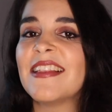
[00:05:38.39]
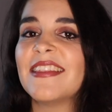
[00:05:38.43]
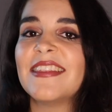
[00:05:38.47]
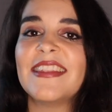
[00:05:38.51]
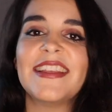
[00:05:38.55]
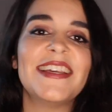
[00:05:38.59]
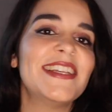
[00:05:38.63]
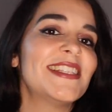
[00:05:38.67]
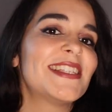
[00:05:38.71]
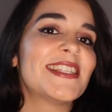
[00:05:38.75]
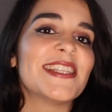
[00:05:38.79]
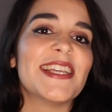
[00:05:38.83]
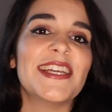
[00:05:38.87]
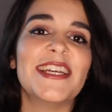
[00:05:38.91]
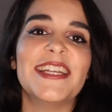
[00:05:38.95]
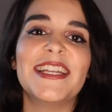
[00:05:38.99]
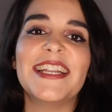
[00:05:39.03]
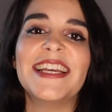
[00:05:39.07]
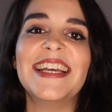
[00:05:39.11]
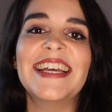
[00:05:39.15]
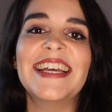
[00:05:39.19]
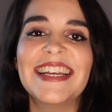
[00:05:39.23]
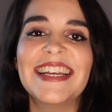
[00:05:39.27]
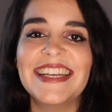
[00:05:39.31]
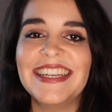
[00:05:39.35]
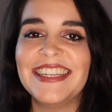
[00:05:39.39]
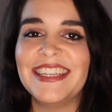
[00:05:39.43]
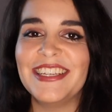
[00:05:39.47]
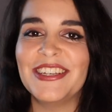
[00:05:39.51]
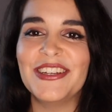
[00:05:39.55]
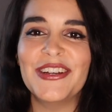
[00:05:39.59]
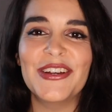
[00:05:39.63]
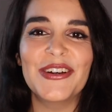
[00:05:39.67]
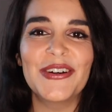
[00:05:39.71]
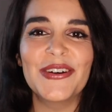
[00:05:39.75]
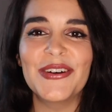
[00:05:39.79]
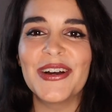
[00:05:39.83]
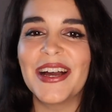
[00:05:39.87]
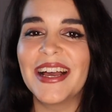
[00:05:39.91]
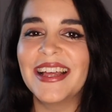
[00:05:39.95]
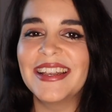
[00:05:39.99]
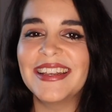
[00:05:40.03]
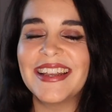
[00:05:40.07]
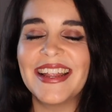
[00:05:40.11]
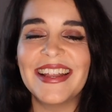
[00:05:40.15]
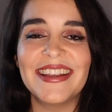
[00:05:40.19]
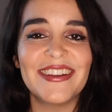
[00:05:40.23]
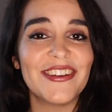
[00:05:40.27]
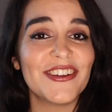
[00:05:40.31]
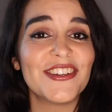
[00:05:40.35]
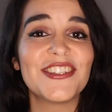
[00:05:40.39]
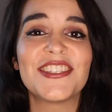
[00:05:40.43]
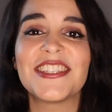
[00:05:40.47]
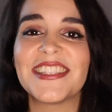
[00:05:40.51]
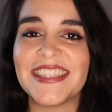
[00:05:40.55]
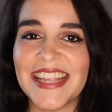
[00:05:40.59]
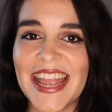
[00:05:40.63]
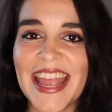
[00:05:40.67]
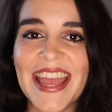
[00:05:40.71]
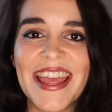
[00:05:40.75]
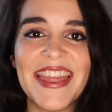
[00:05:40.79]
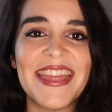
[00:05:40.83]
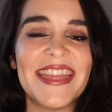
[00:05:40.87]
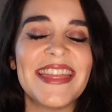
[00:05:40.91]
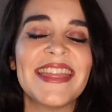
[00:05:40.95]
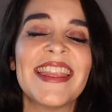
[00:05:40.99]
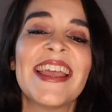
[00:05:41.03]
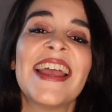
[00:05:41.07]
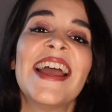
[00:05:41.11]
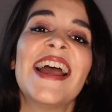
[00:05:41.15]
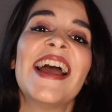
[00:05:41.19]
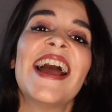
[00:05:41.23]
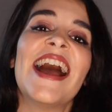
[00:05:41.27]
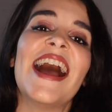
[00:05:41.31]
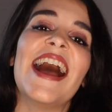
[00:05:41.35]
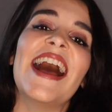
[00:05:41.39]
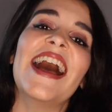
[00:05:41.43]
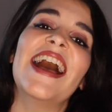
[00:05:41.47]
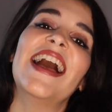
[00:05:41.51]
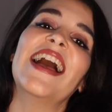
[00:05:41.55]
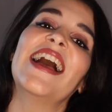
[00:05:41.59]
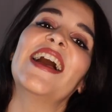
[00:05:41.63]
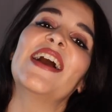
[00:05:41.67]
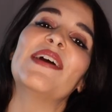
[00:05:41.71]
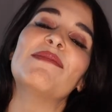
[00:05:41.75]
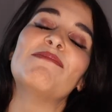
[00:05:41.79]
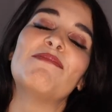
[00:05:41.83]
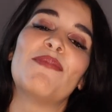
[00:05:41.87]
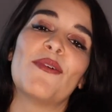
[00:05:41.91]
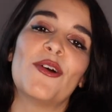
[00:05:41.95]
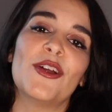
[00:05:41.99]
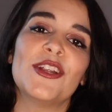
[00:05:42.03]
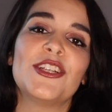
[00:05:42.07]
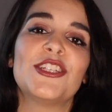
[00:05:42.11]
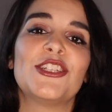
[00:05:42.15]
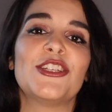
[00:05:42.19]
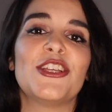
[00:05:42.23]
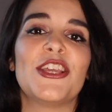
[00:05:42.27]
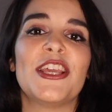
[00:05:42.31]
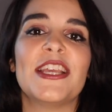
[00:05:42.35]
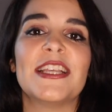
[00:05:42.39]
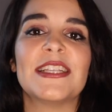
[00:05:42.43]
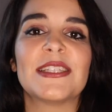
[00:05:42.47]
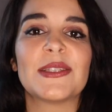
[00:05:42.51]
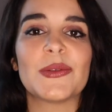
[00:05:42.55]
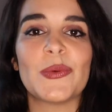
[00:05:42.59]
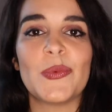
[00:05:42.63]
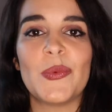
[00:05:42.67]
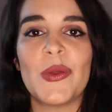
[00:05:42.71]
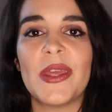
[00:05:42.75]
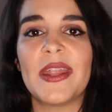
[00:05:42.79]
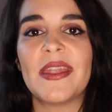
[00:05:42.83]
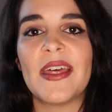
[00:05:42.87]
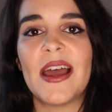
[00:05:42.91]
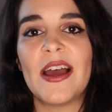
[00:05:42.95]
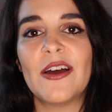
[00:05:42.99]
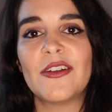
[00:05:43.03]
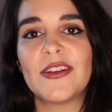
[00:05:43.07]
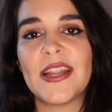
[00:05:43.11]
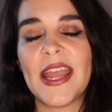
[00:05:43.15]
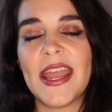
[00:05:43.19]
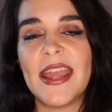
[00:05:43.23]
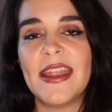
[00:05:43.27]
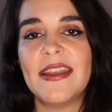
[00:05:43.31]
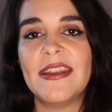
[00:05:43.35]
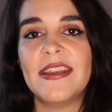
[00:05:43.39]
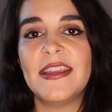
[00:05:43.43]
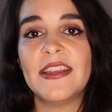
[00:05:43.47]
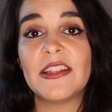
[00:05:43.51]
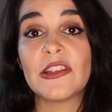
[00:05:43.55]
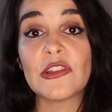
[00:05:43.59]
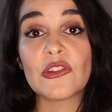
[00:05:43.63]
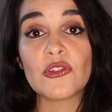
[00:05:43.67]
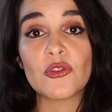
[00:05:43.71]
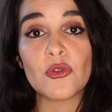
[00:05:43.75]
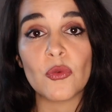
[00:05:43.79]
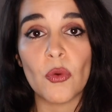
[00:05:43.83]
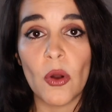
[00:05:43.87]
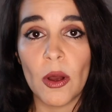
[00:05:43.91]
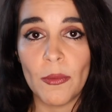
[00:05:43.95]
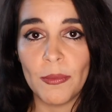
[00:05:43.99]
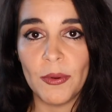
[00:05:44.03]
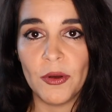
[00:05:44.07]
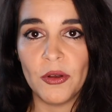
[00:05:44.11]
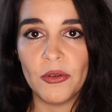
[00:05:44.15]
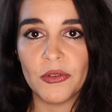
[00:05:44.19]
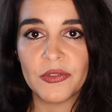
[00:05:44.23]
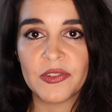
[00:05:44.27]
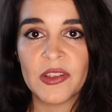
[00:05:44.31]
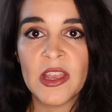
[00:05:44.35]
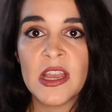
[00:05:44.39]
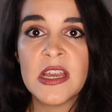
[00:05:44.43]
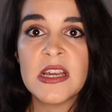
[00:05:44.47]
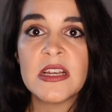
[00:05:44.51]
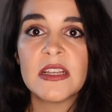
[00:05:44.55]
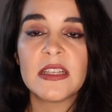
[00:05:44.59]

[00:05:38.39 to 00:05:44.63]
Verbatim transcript: listen, you know, and understand uh, Portuguese without any troubles.